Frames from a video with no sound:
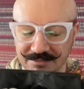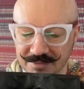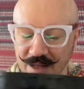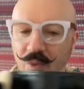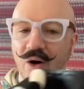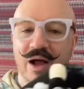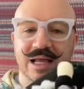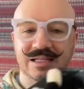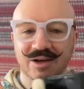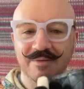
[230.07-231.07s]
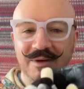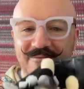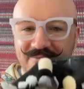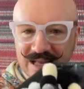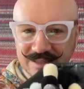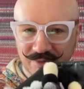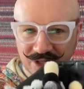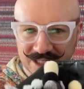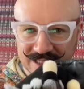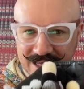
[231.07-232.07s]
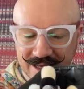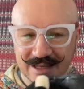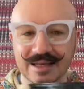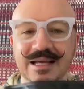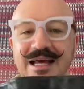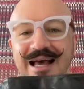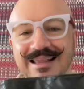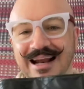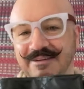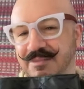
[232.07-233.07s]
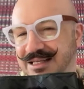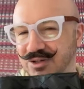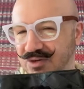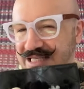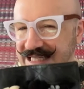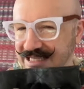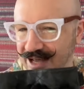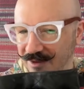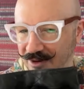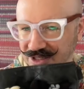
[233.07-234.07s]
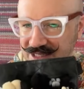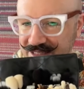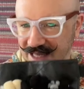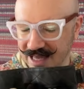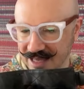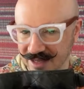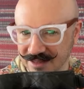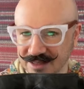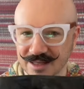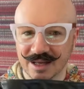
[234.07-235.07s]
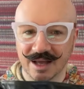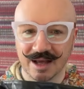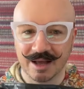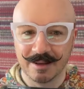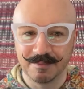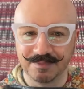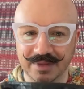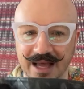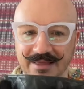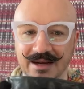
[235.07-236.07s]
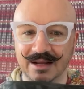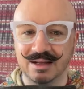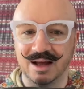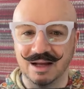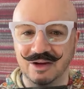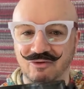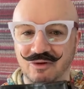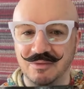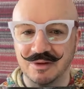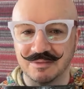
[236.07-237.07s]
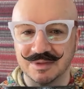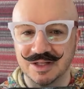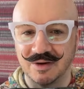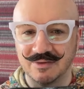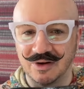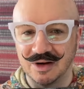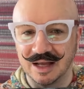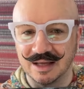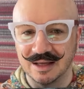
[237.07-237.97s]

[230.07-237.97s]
so I have my face brushes here, and then I have my sort of detail brushes here. And then I group them, so I've got like